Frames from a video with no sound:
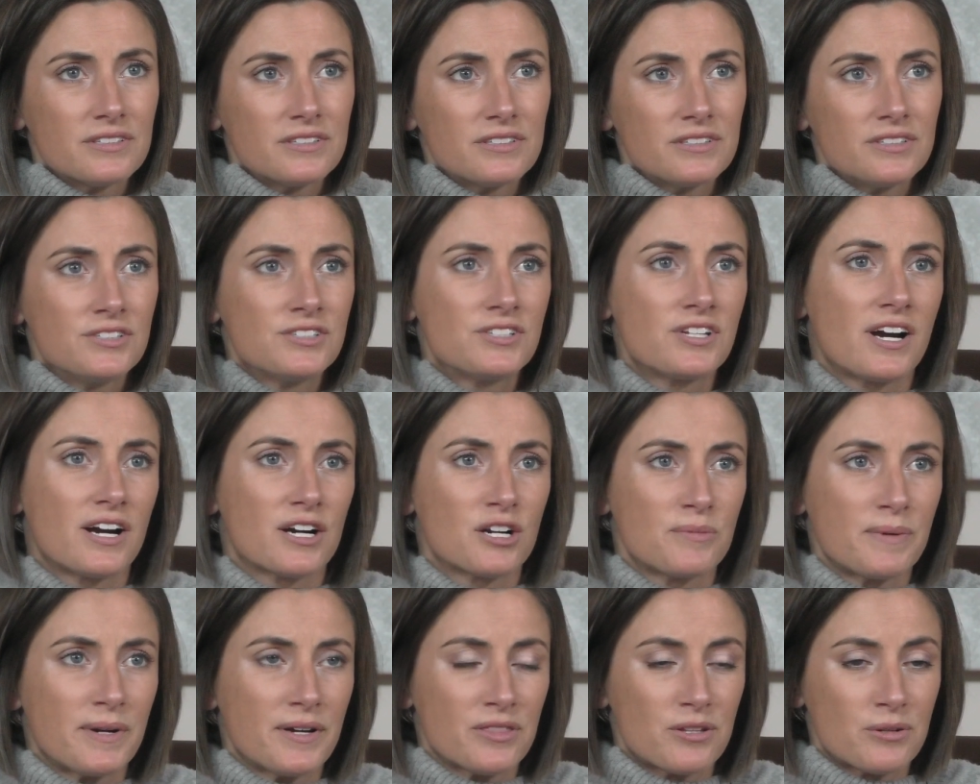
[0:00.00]
you talk
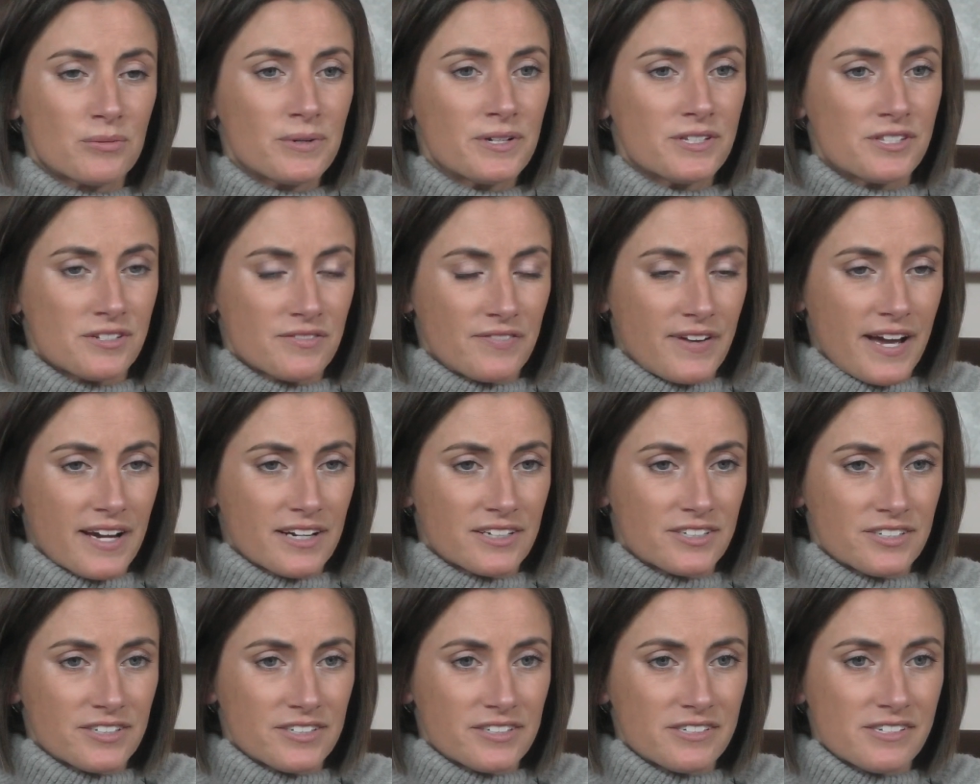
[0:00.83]
about the risk
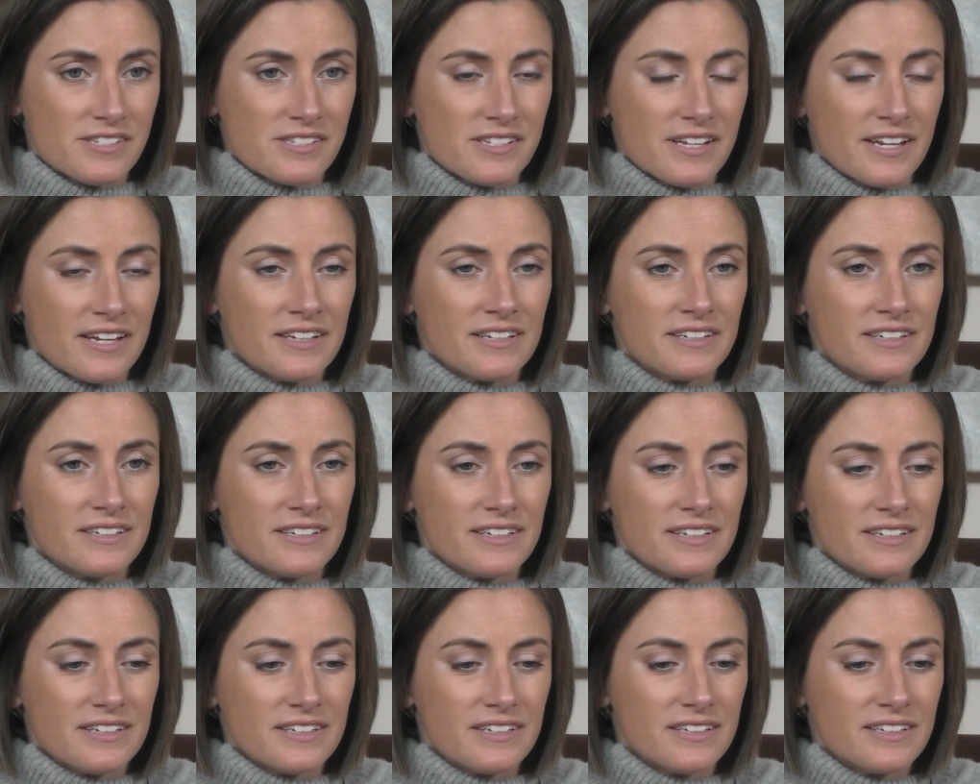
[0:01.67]
factors
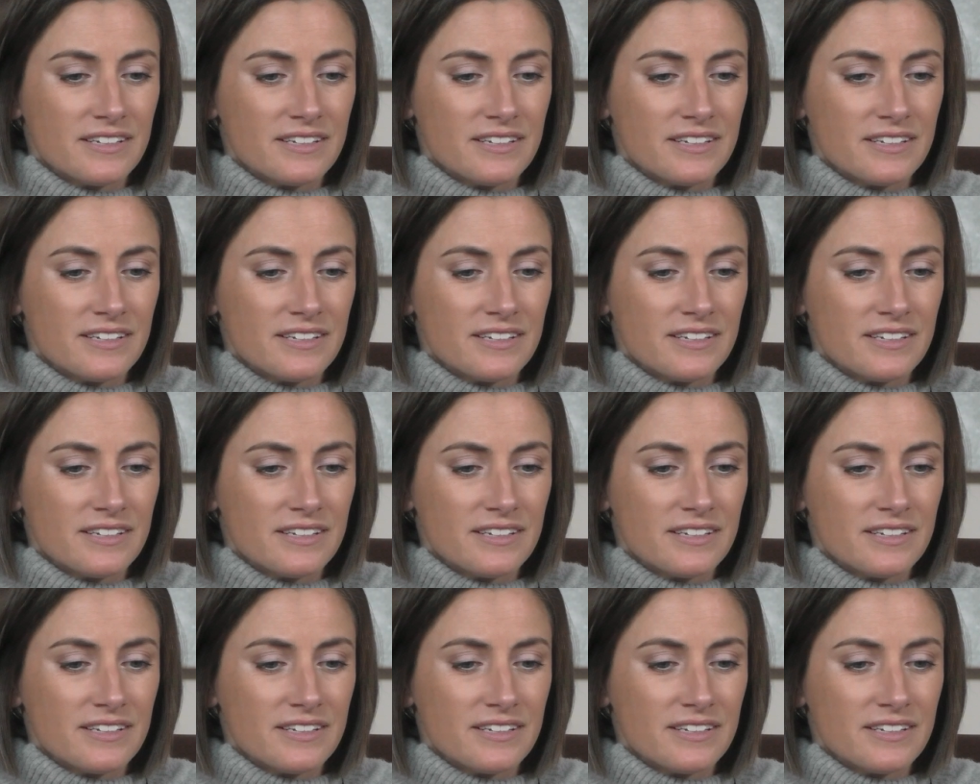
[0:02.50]
and,